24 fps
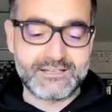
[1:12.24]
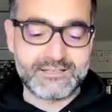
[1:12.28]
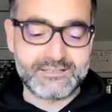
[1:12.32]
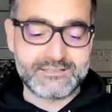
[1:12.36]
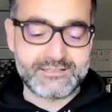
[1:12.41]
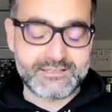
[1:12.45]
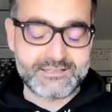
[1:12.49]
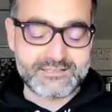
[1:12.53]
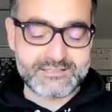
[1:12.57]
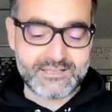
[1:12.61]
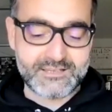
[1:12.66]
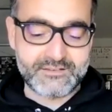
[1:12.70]

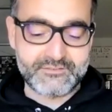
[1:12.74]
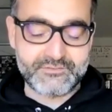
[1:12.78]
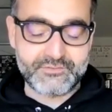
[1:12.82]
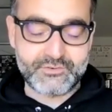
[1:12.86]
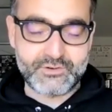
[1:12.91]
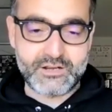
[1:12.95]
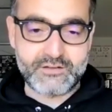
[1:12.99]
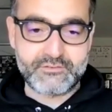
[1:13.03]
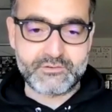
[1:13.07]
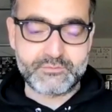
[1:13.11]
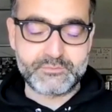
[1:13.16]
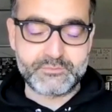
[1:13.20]
thanks again for
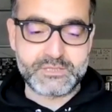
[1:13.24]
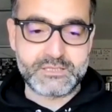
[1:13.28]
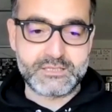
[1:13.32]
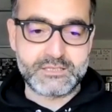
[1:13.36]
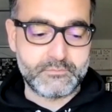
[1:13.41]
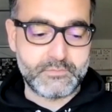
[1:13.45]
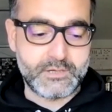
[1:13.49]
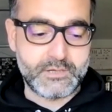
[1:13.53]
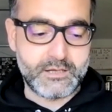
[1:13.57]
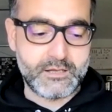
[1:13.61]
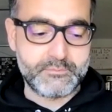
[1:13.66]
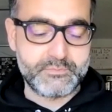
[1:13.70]
having me.
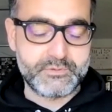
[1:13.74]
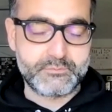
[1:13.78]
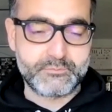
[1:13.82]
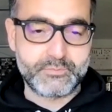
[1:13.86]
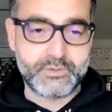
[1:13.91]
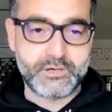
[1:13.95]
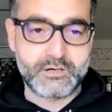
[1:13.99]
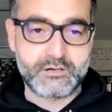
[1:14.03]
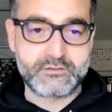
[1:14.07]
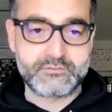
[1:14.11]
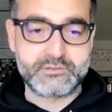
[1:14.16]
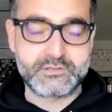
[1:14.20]
I've been
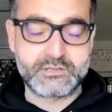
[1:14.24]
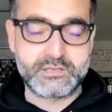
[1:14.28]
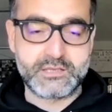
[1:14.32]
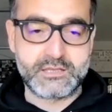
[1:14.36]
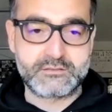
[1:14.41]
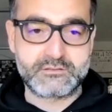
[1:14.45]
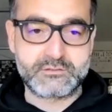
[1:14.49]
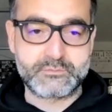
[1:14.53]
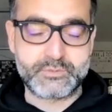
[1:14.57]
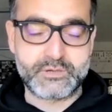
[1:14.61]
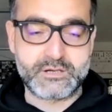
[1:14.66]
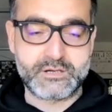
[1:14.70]
part of the
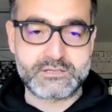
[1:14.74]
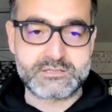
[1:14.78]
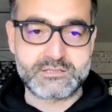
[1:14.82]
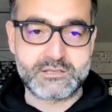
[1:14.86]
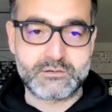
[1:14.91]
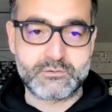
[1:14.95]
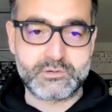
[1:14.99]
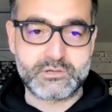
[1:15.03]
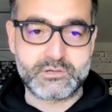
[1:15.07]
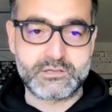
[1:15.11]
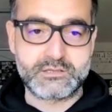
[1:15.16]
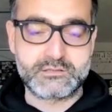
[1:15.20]
enterprise
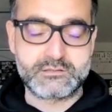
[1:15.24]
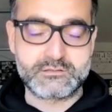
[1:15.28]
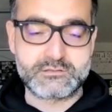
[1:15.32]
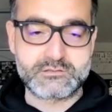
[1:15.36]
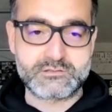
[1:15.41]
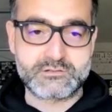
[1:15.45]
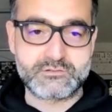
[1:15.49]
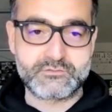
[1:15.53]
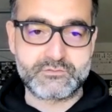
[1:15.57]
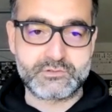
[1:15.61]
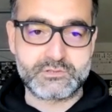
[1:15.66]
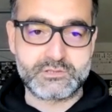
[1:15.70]
networking
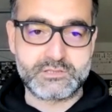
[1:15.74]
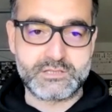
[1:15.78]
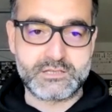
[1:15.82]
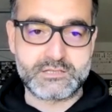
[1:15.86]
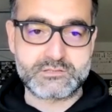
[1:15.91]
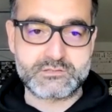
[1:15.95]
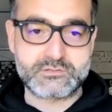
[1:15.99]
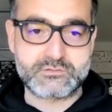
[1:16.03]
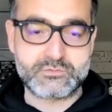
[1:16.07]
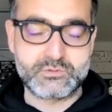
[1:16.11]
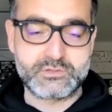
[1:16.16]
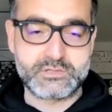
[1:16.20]
industry for the
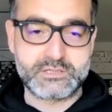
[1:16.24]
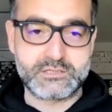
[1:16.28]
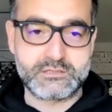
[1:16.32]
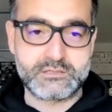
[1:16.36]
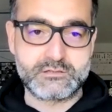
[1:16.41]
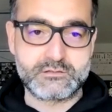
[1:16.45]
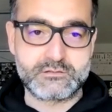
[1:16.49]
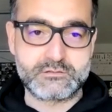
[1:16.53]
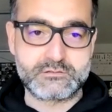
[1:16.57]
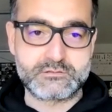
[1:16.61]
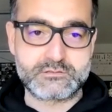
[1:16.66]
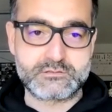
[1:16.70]
last 20
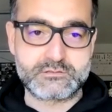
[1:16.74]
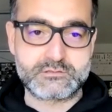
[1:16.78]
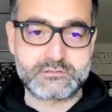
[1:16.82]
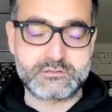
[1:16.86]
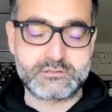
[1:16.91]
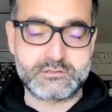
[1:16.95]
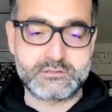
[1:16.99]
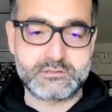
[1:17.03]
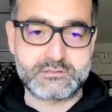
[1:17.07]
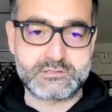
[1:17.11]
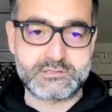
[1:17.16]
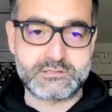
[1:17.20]
years.
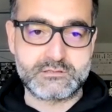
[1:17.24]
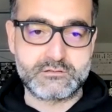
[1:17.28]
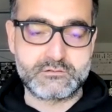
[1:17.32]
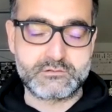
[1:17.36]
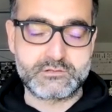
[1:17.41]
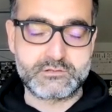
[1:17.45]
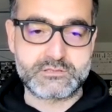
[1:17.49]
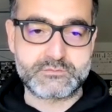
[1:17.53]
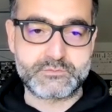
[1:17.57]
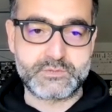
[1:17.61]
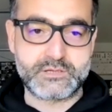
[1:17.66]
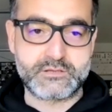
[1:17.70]

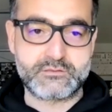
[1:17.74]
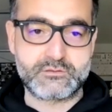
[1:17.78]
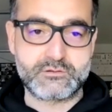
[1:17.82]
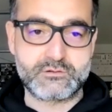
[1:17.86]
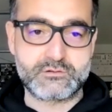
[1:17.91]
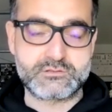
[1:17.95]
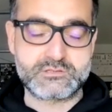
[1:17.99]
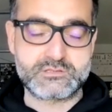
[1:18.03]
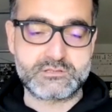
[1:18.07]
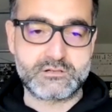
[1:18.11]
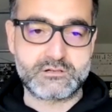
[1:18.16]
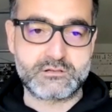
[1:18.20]
Celona is my
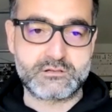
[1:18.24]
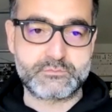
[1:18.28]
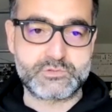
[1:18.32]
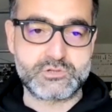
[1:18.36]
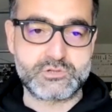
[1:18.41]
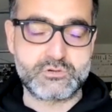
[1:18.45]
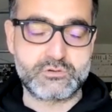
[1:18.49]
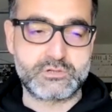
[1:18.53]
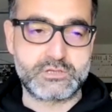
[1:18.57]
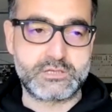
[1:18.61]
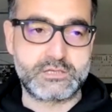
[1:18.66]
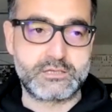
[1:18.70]
third startup
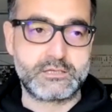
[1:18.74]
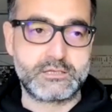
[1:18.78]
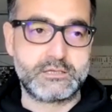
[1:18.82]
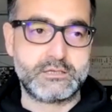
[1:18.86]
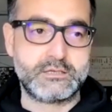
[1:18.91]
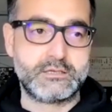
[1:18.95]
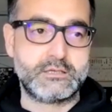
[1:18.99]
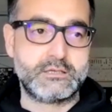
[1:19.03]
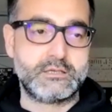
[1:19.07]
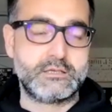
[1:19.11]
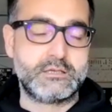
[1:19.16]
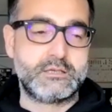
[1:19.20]
journey.
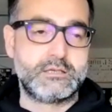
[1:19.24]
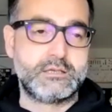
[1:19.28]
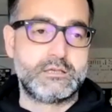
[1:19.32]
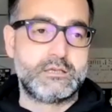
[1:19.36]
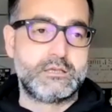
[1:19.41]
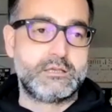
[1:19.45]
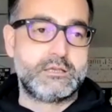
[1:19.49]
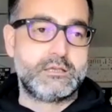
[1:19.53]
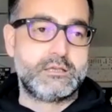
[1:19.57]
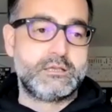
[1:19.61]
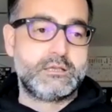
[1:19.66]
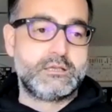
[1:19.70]

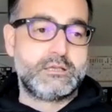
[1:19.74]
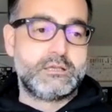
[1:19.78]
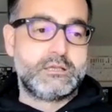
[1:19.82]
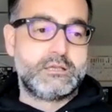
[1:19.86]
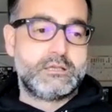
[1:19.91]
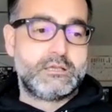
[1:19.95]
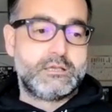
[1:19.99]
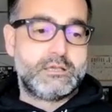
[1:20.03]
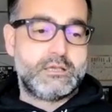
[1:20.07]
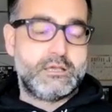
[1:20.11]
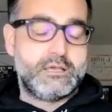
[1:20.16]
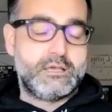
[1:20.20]

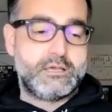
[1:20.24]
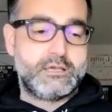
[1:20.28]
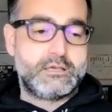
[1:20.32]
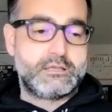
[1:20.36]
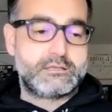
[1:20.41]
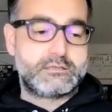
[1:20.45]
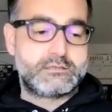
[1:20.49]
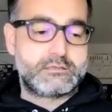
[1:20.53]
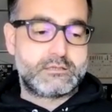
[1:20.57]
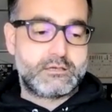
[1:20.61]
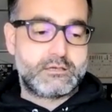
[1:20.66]
And